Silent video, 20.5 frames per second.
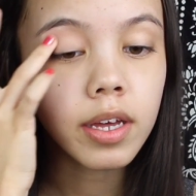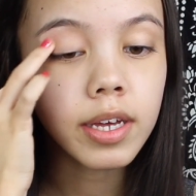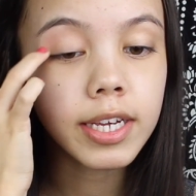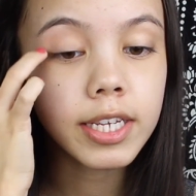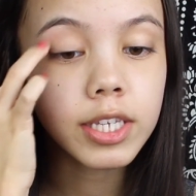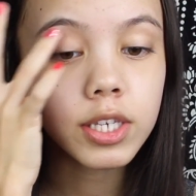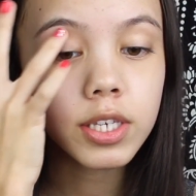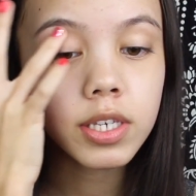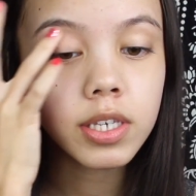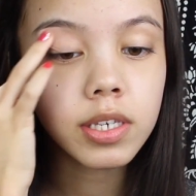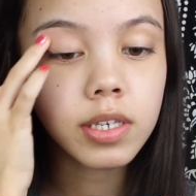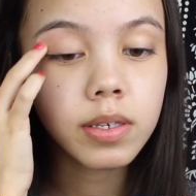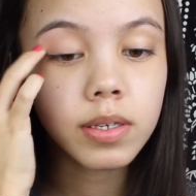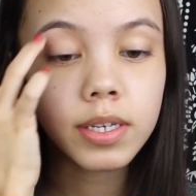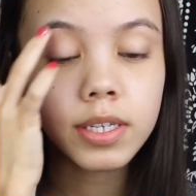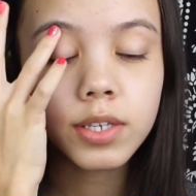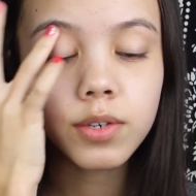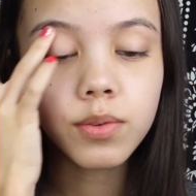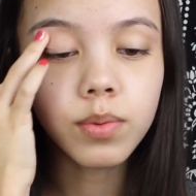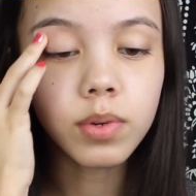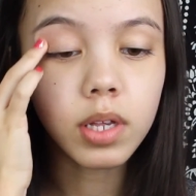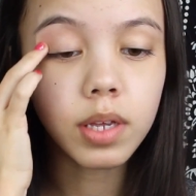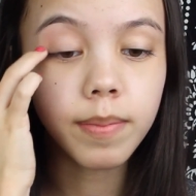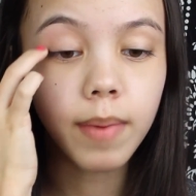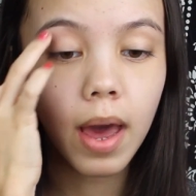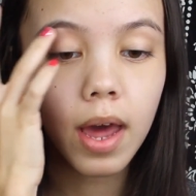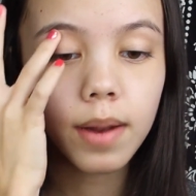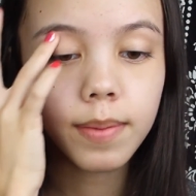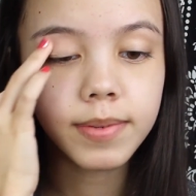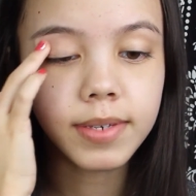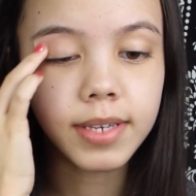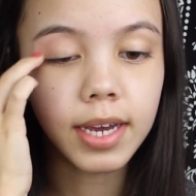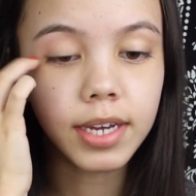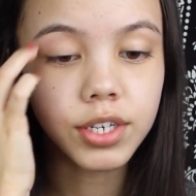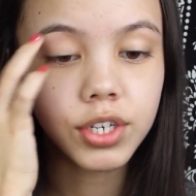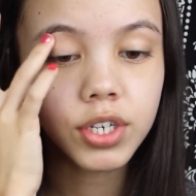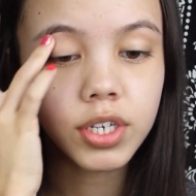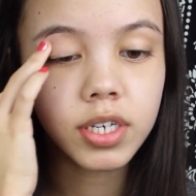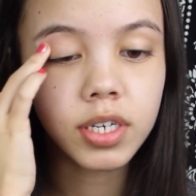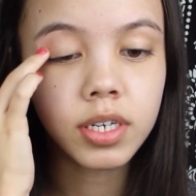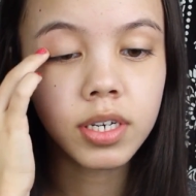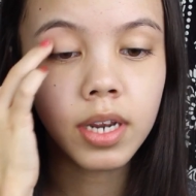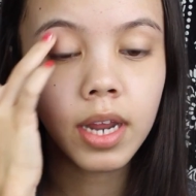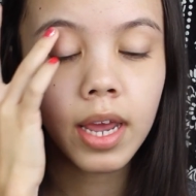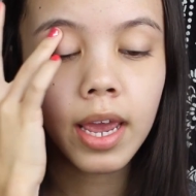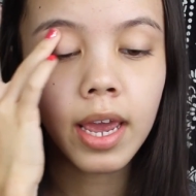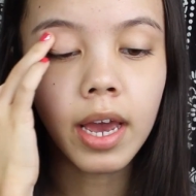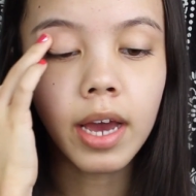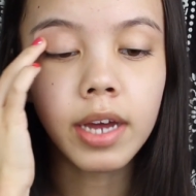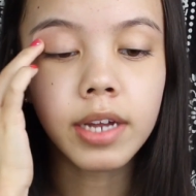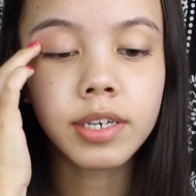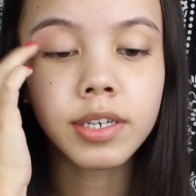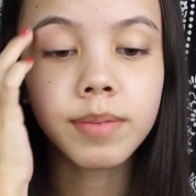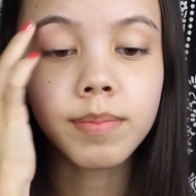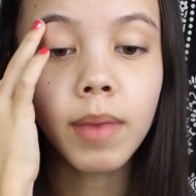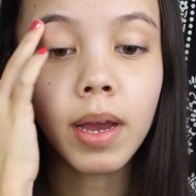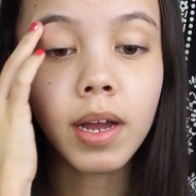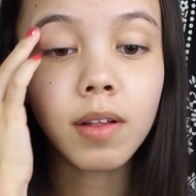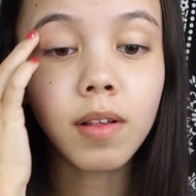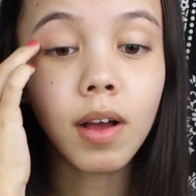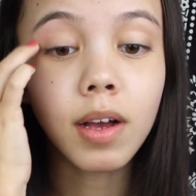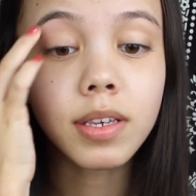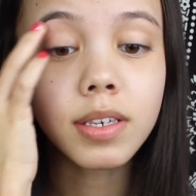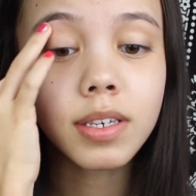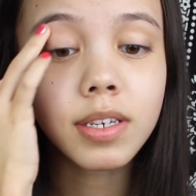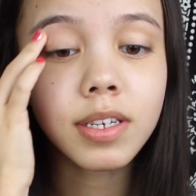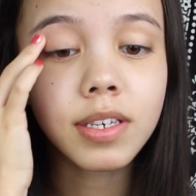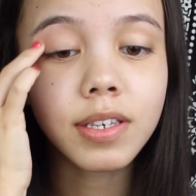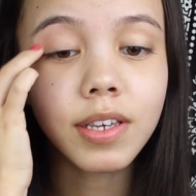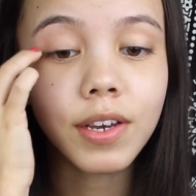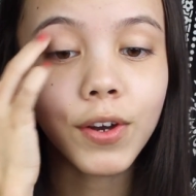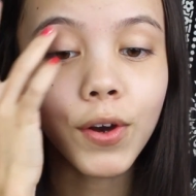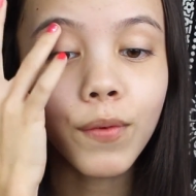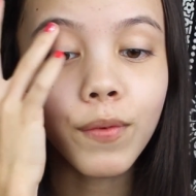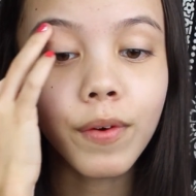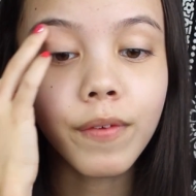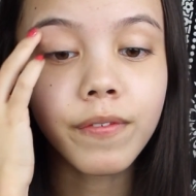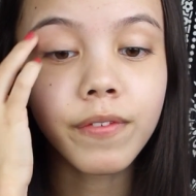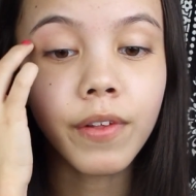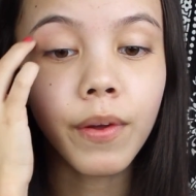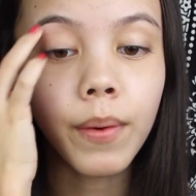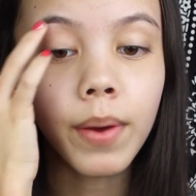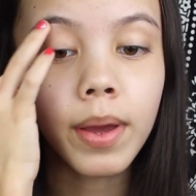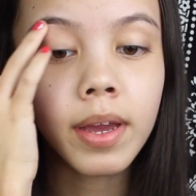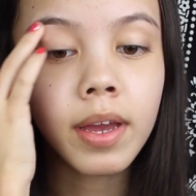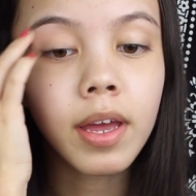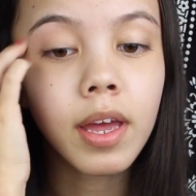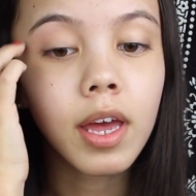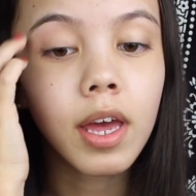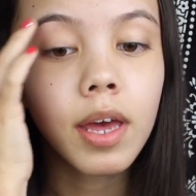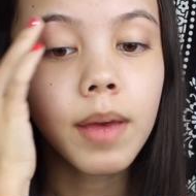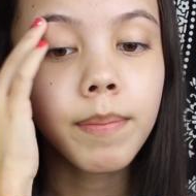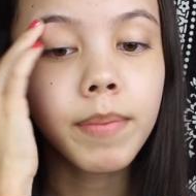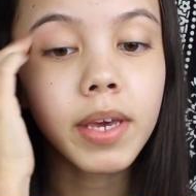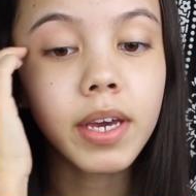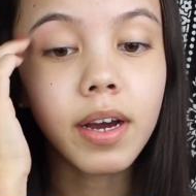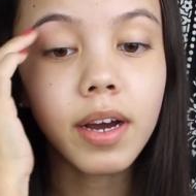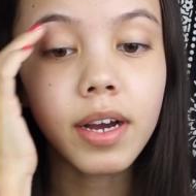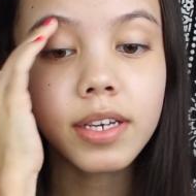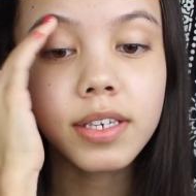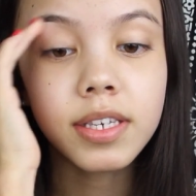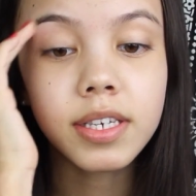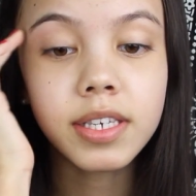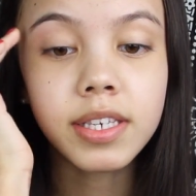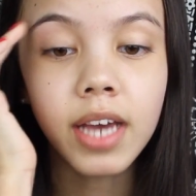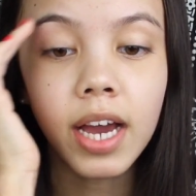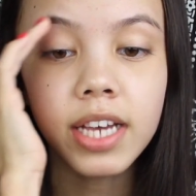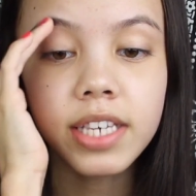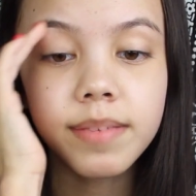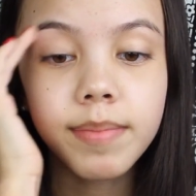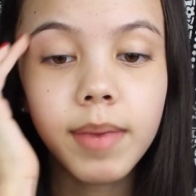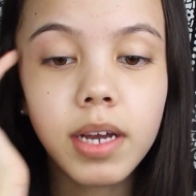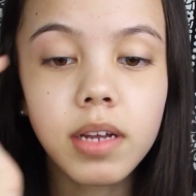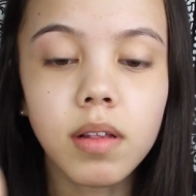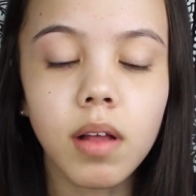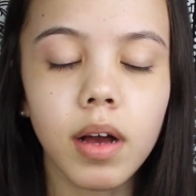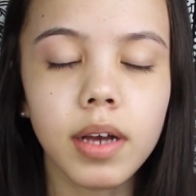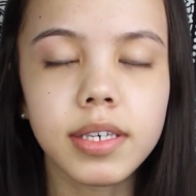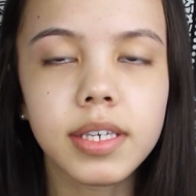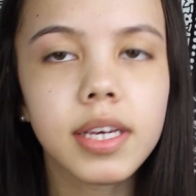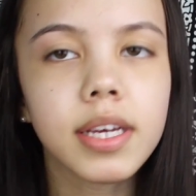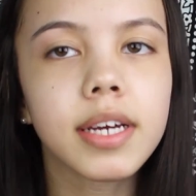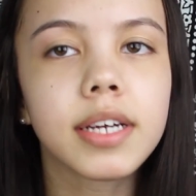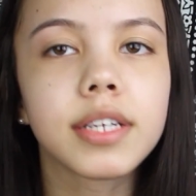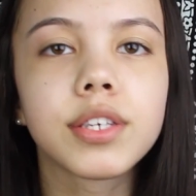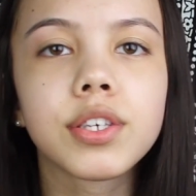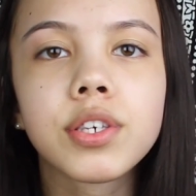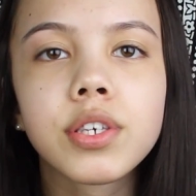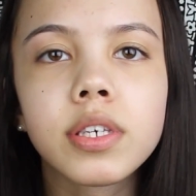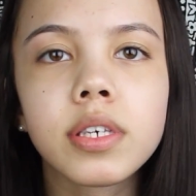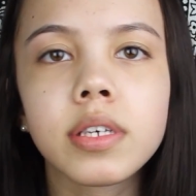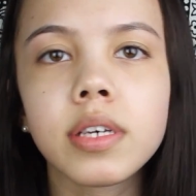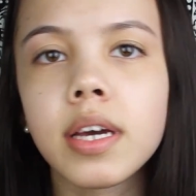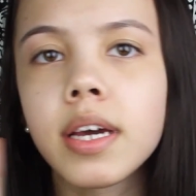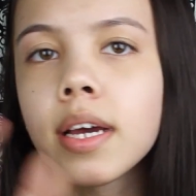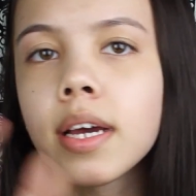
It's a really bad obsession, and my closet is like overflowing because the size of my closet, it's